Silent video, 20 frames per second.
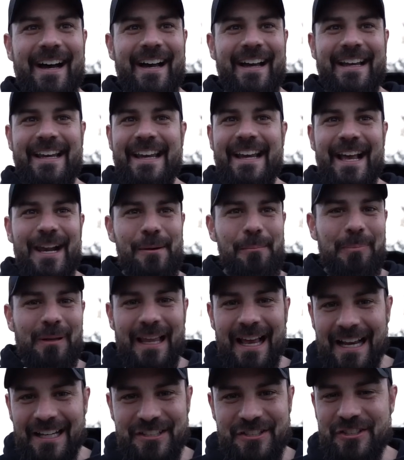He had a
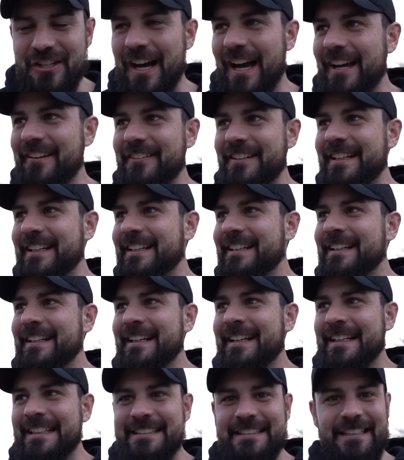blast driving it.
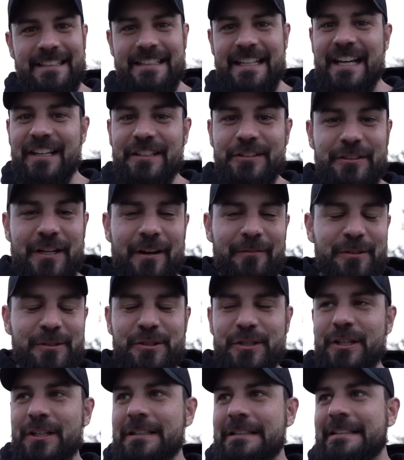He's gonna daily drive the
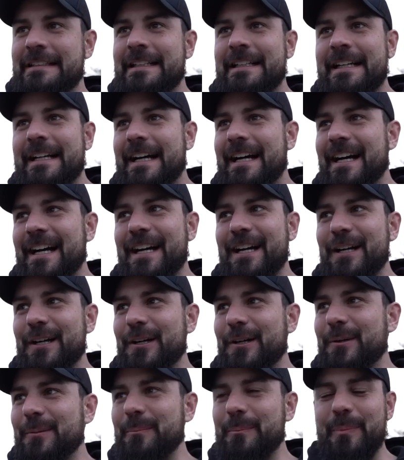truck.
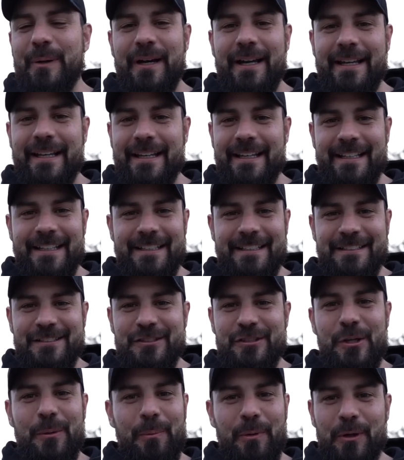But
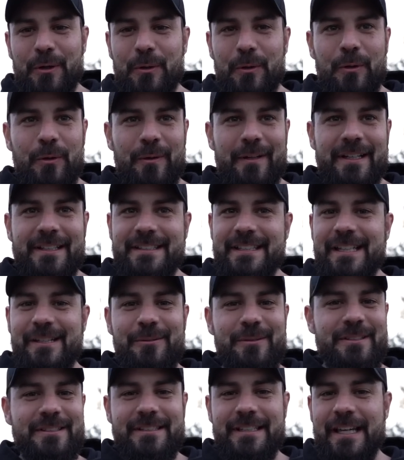super cool, because he
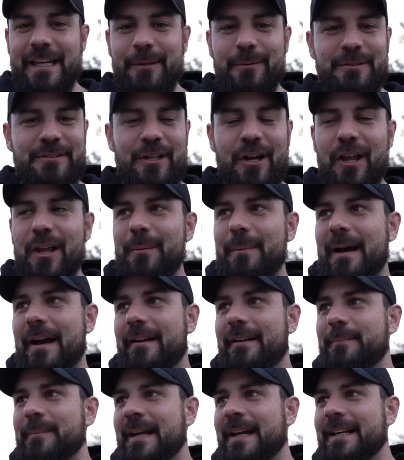was all
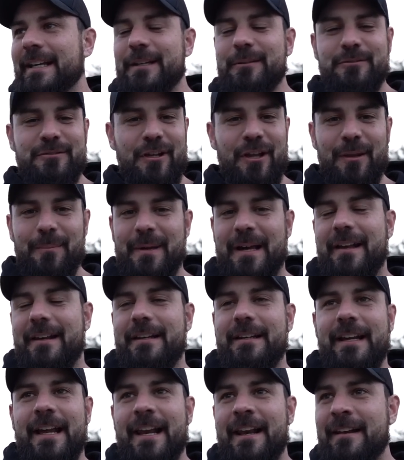about it, man. He was all about
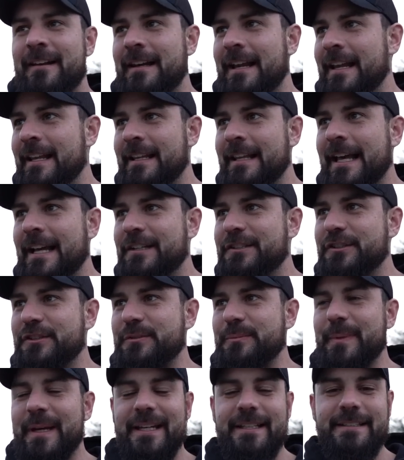it, and that
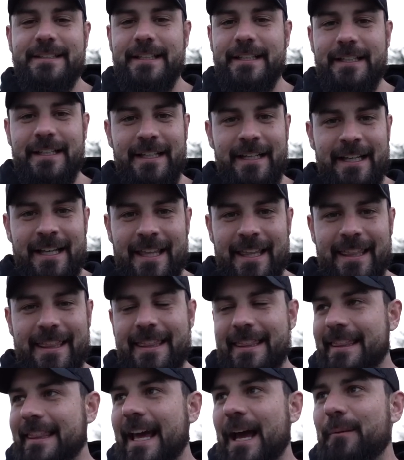just makes it
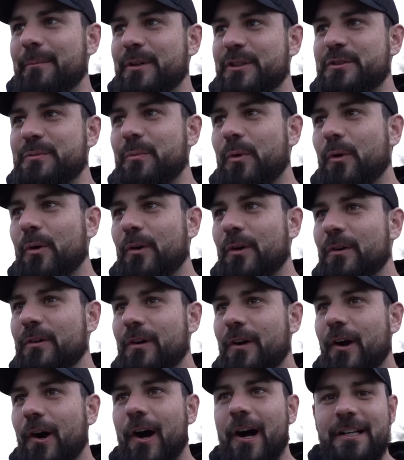that much more
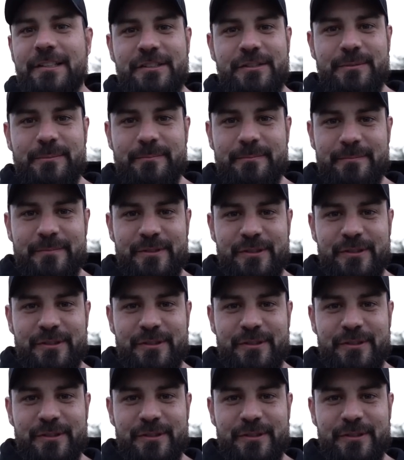awesome.